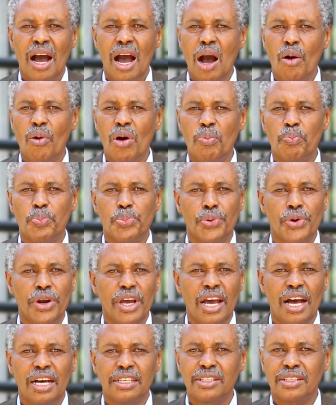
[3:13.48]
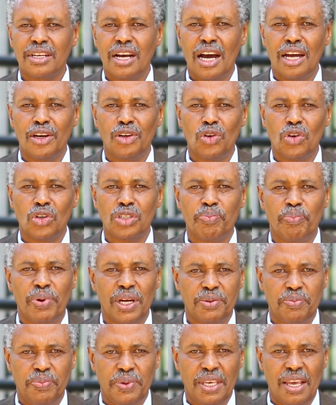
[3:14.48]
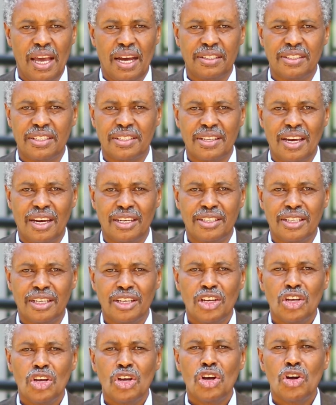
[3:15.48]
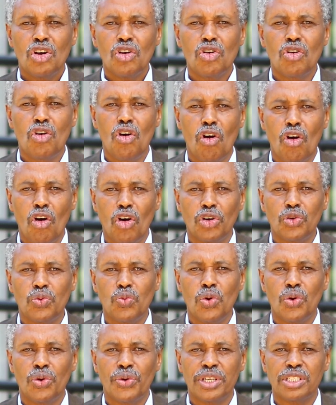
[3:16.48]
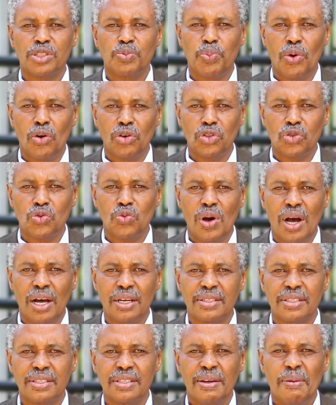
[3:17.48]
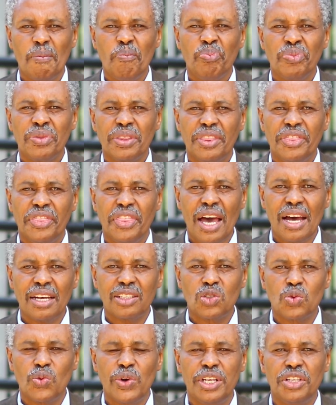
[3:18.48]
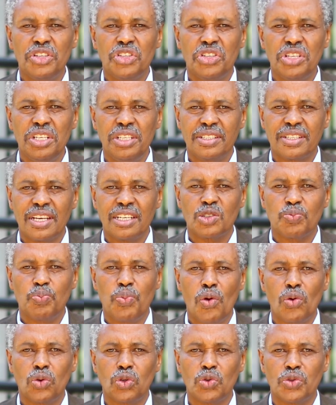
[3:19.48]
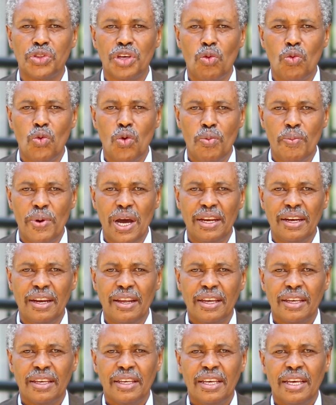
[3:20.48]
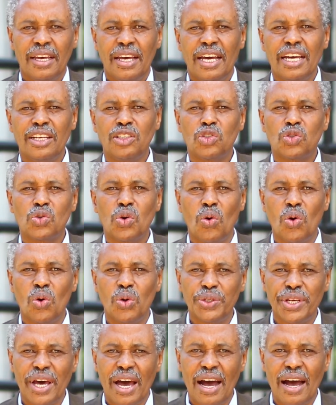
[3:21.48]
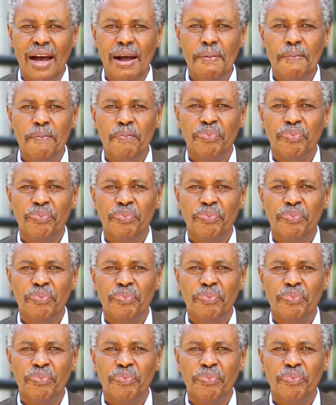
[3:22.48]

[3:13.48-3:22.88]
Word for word: our prayers cannot but be answered. God will respond to us. That's when Jesus spoke to the woman and told her